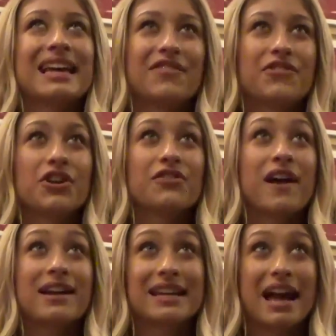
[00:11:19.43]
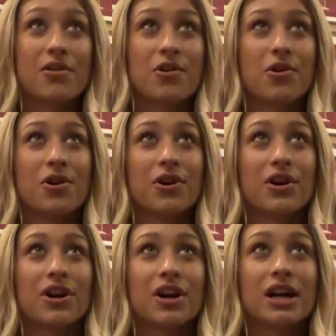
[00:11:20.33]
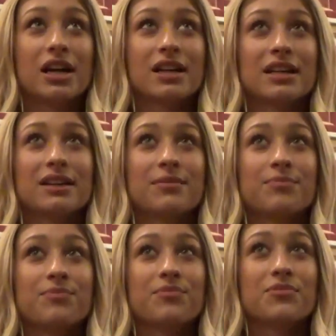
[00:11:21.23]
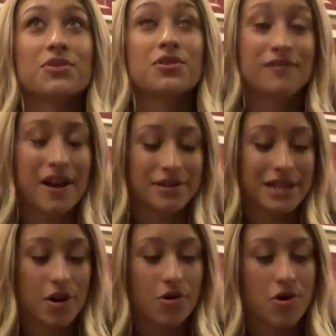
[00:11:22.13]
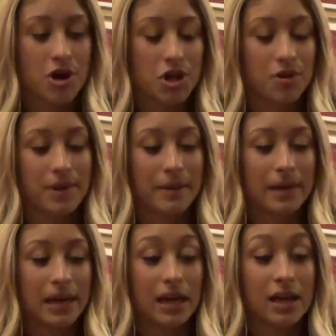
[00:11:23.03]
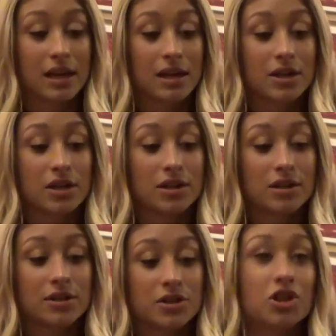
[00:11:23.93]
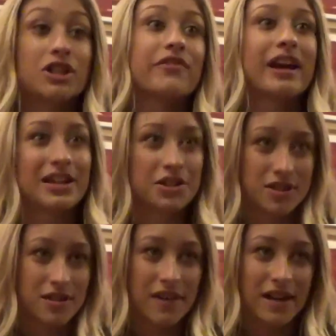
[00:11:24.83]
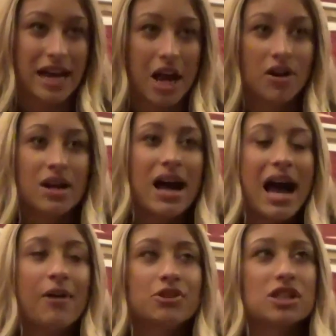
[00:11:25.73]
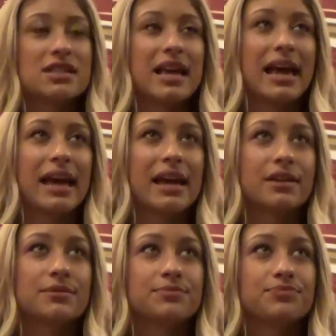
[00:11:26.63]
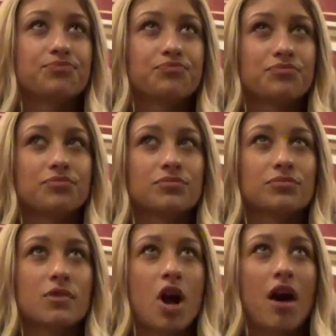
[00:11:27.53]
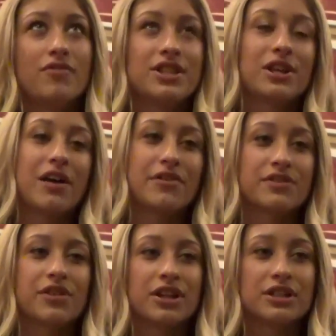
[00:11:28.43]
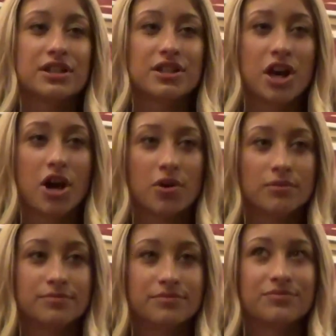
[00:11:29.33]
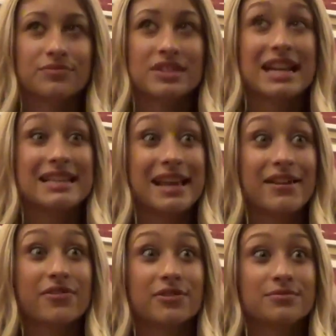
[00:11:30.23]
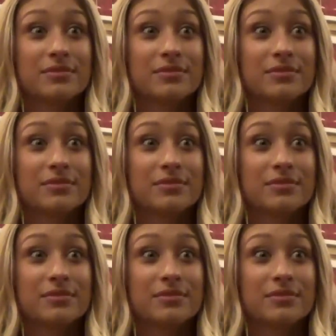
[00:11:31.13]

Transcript: If you're finding out, or you found out, or you're maybe searching for answers to find out, I would just say, obviously your health is first, so stay safe.